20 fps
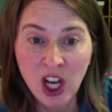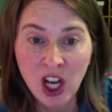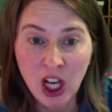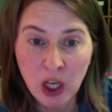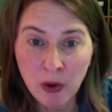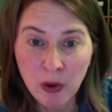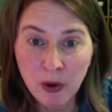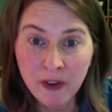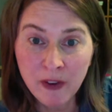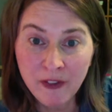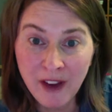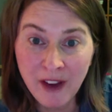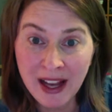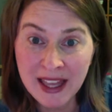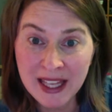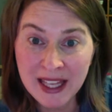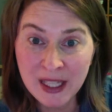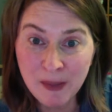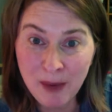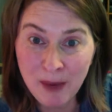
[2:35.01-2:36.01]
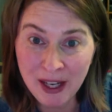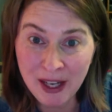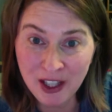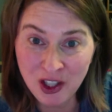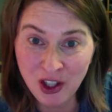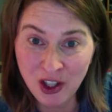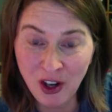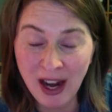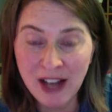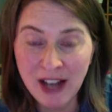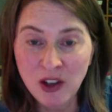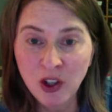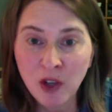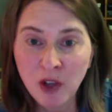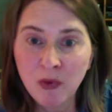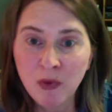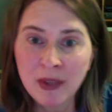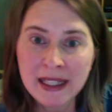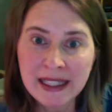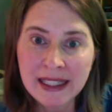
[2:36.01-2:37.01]
You will find this picture and you can
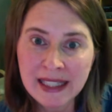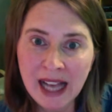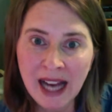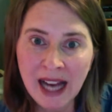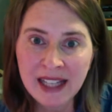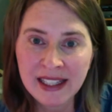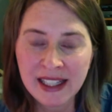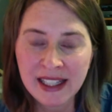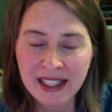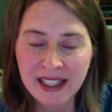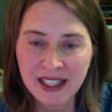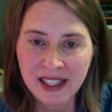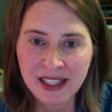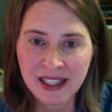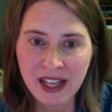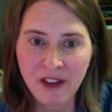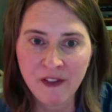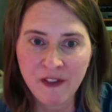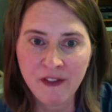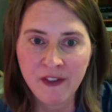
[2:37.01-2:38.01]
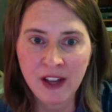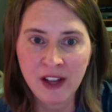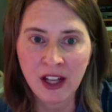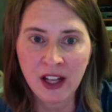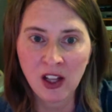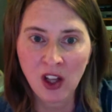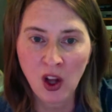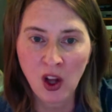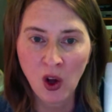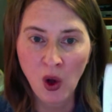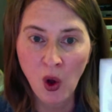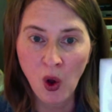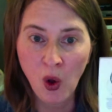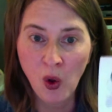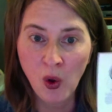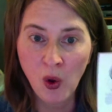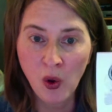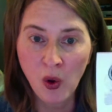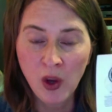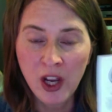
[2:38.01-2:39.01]
resize it to say fill a
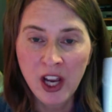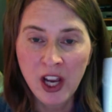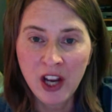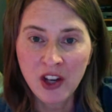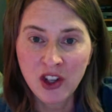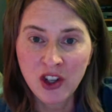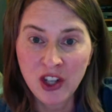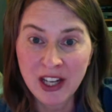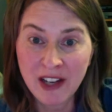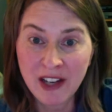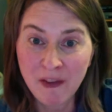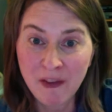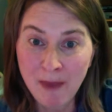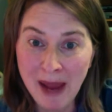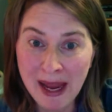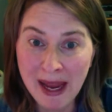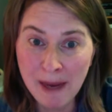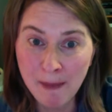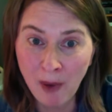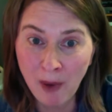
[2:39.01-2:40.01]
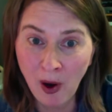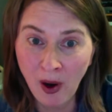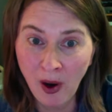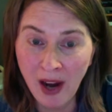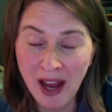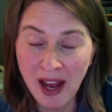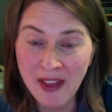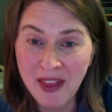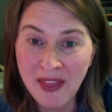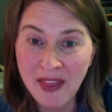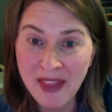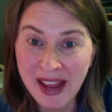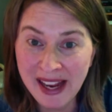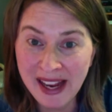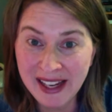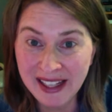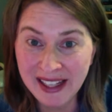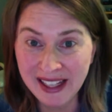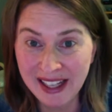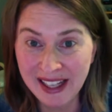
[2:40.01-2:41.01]
whole sheet of paper, and then they
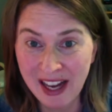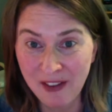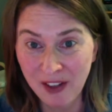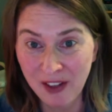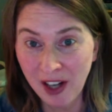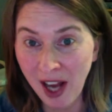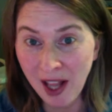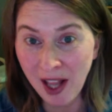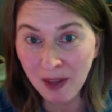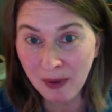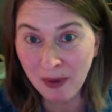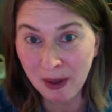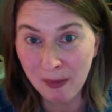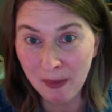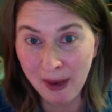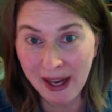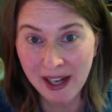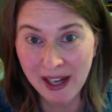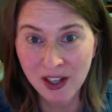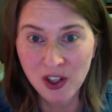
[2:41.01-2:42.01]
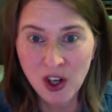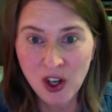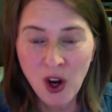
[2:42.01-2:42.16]
can have a coloring page.